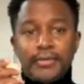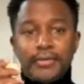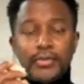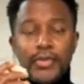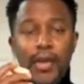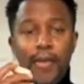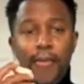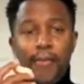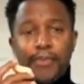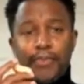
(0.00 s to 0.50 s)

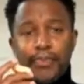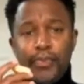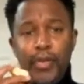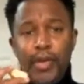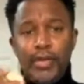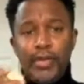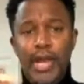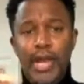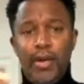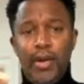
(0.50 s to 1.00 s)
No.
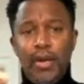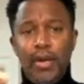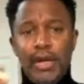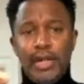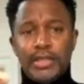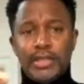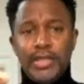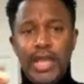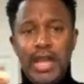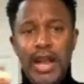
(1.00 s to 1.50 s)
Is that a
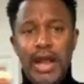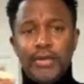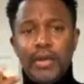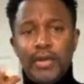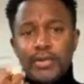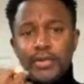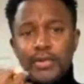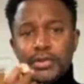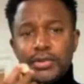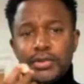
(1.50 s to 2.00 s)
orange shout out? No,
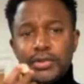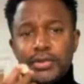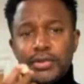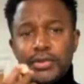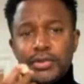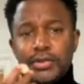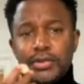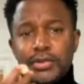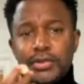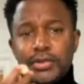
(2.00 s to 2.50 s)
it's
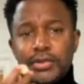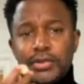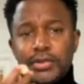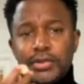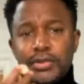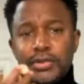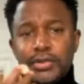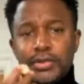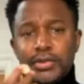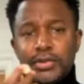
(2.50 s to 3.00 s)

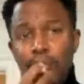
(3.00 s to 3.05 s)
right there.